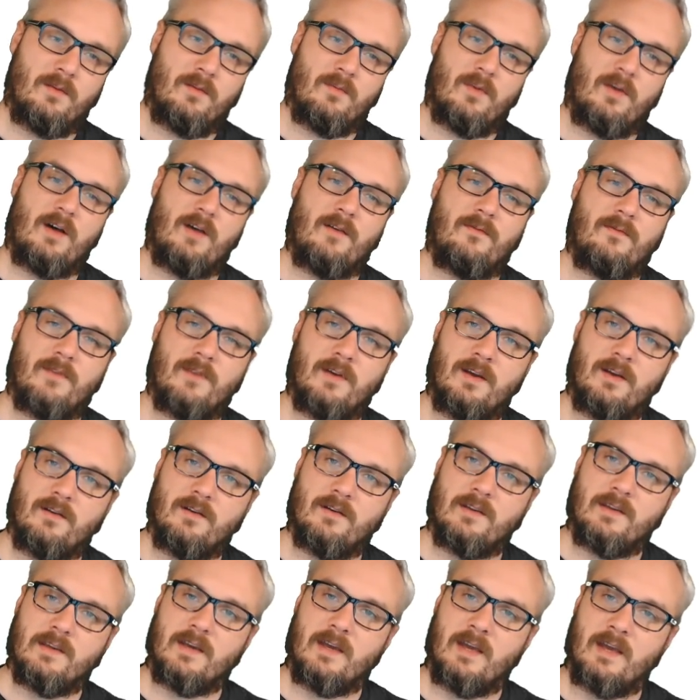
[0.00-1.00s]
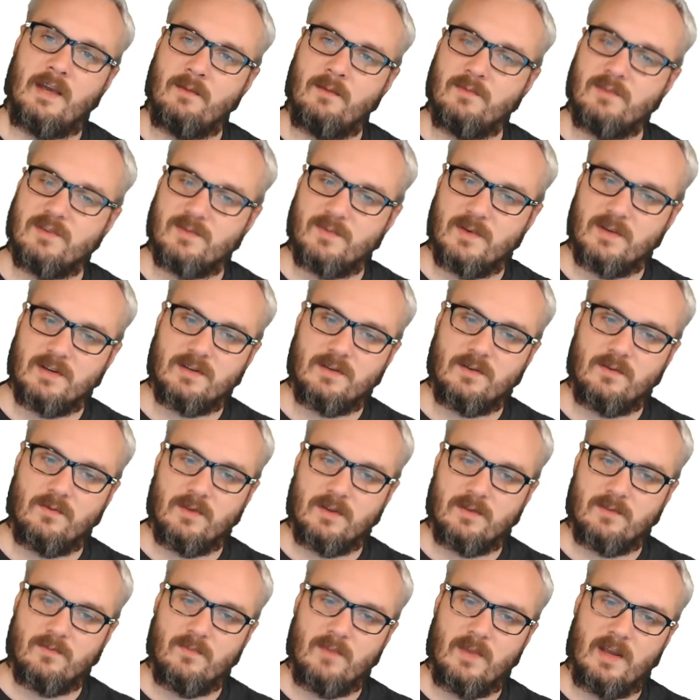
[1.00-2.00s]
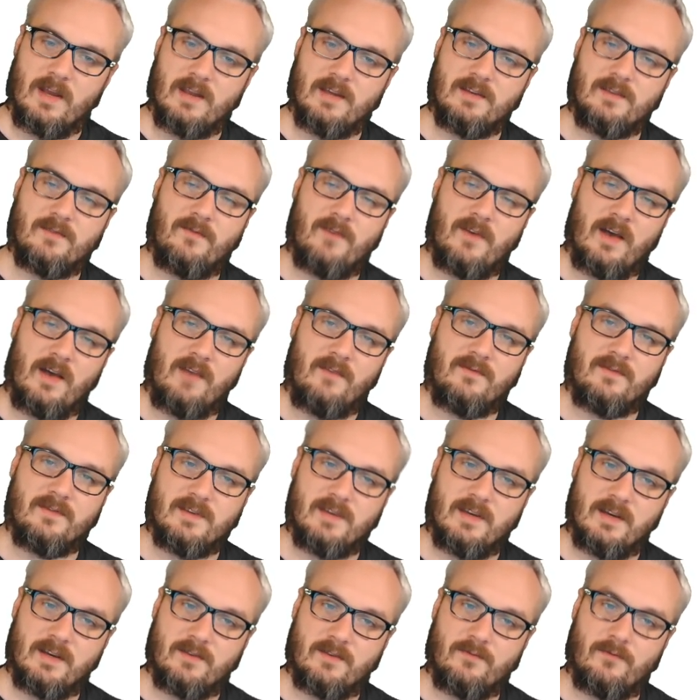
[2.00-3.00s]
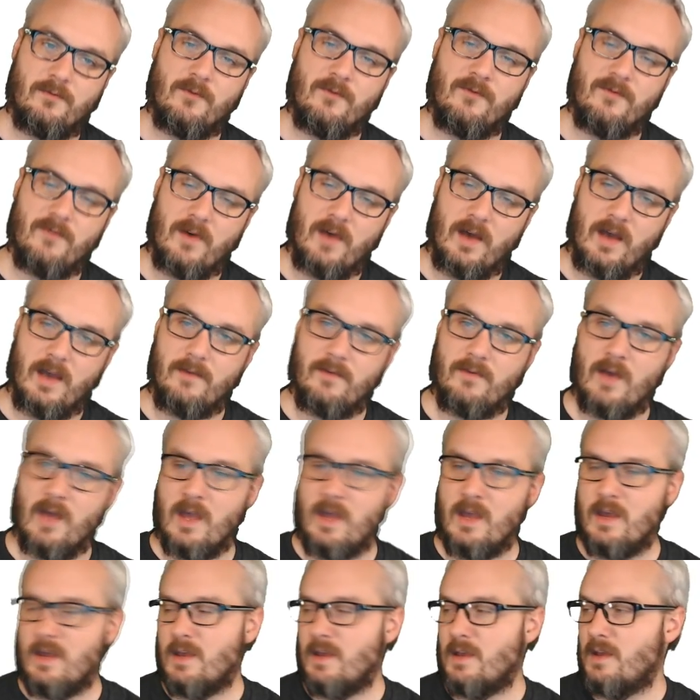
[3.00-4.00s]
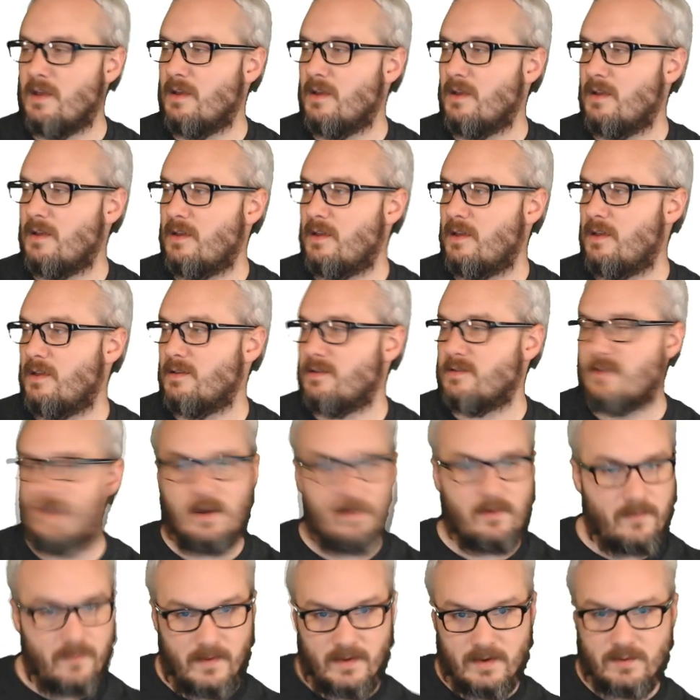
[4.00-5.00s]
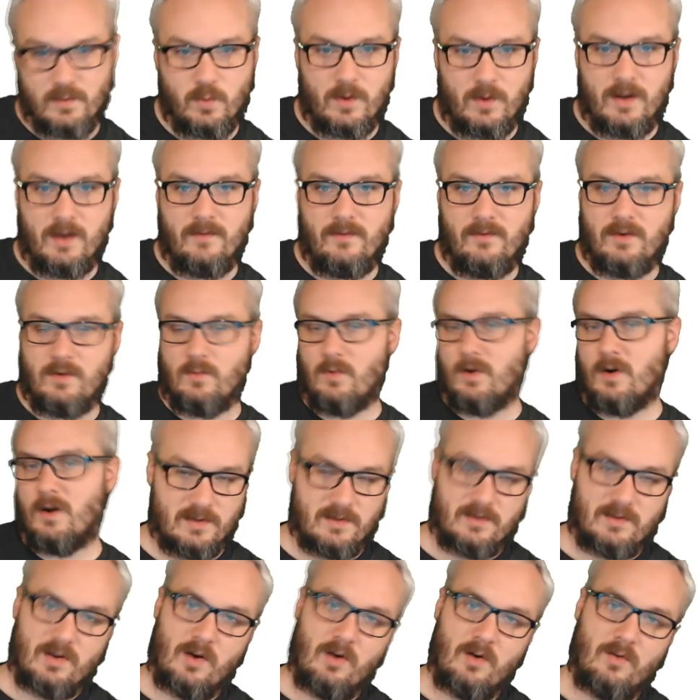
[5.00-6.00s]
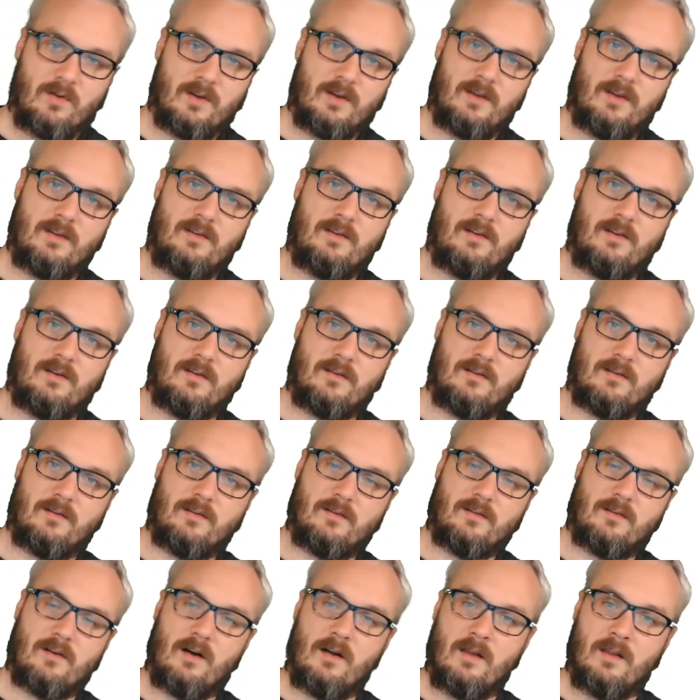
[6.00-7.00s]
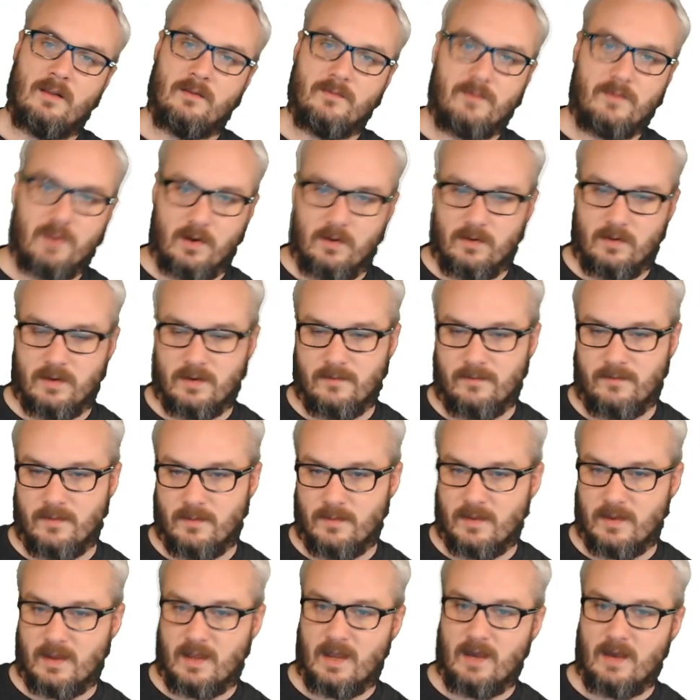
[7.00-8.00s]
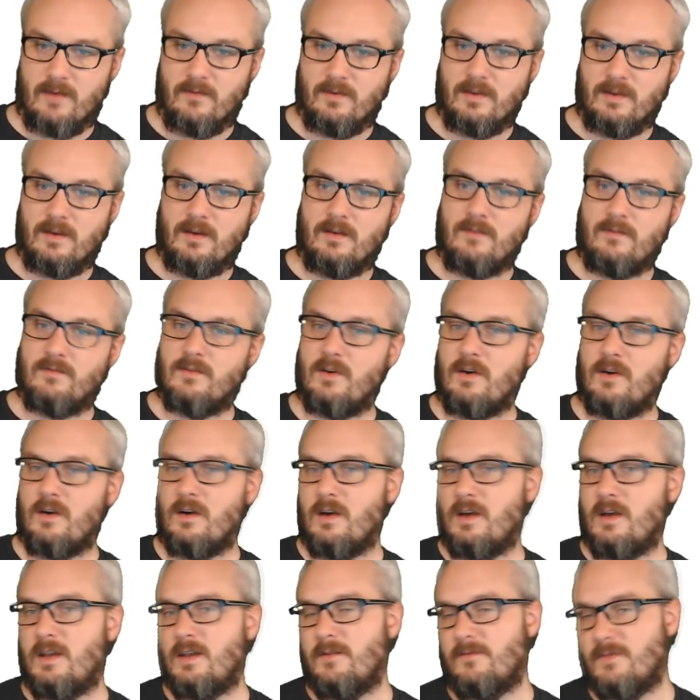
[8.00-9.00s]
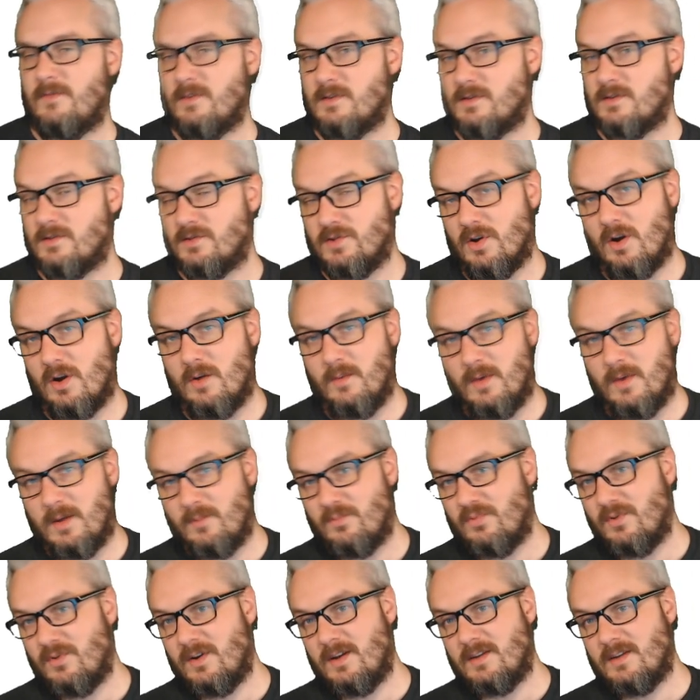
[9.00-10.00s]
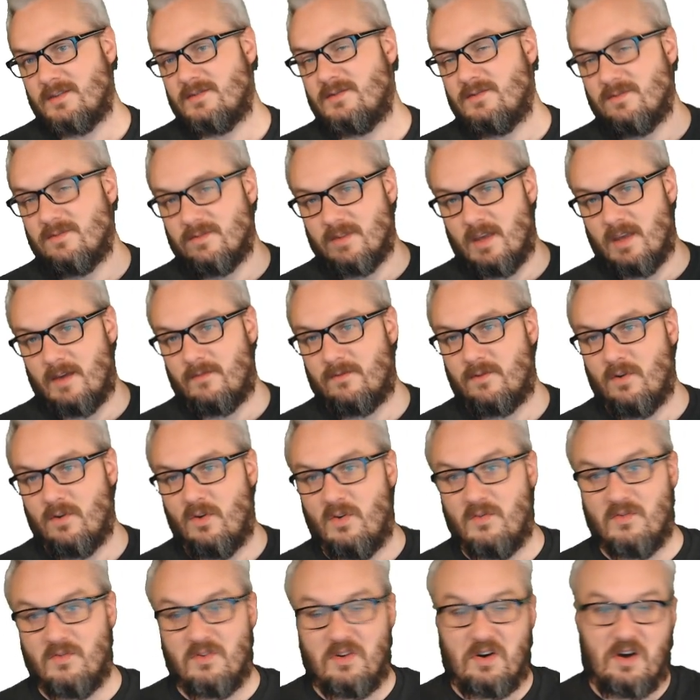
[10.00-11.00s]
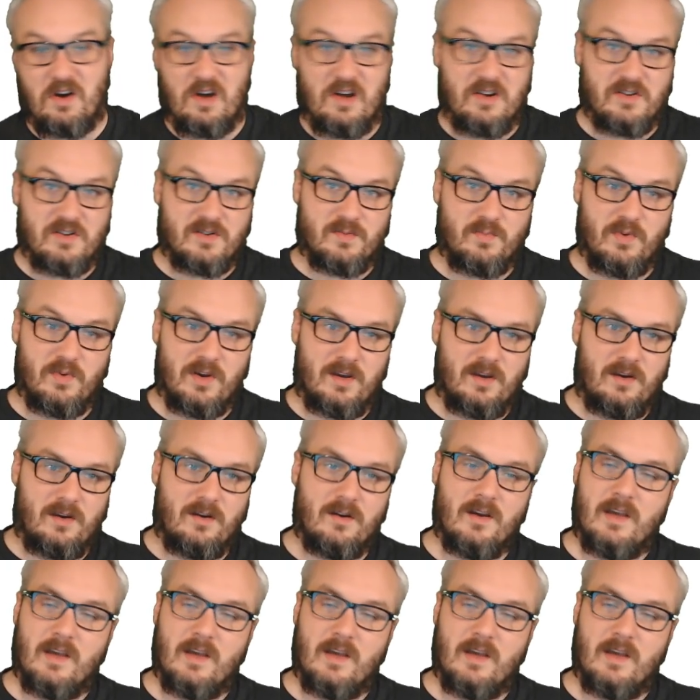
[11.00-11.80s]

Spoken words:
off later in the game, especially with Menace 5/6 for 5, sacrifice whatever you want. Token, your Golem token from the Cavalier of Dawn. If it's Charming Prince who's left over, a Hushbringer,